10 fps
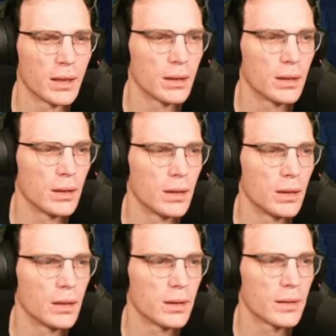
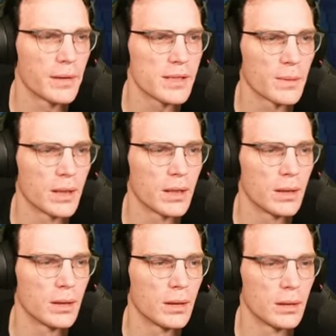Uh, this way.
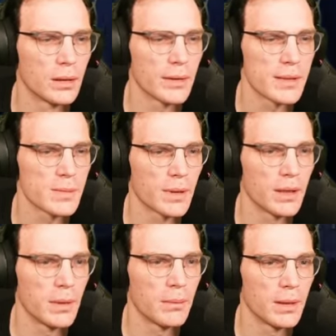Uh, this way,
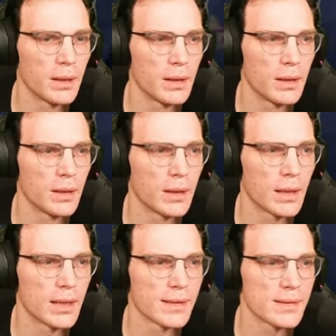maybe.
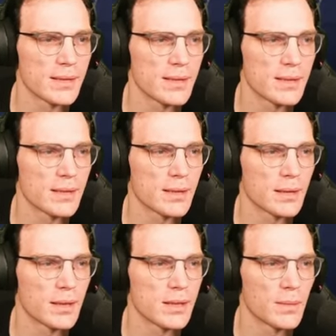Yes.
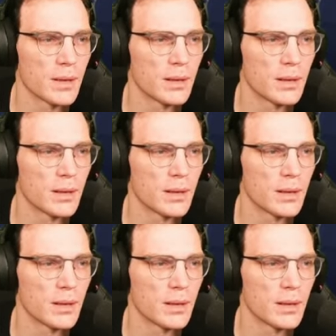This way. You